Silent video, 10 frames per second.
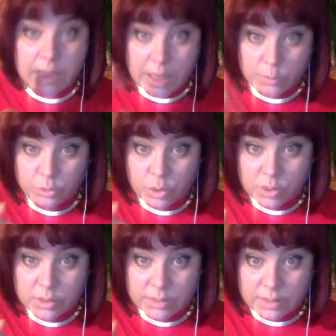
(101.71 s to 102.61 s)
I will
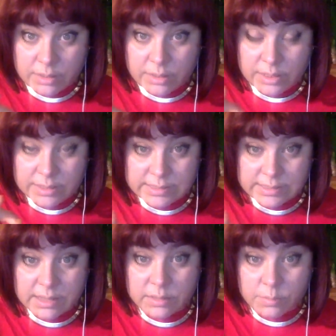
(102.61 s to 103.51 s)
talk in a
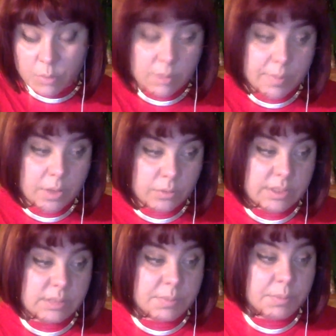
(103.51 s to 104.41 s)
second more about
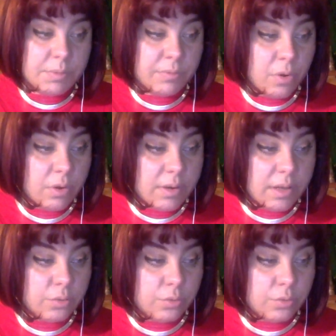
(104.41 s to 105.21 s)
this, but before that,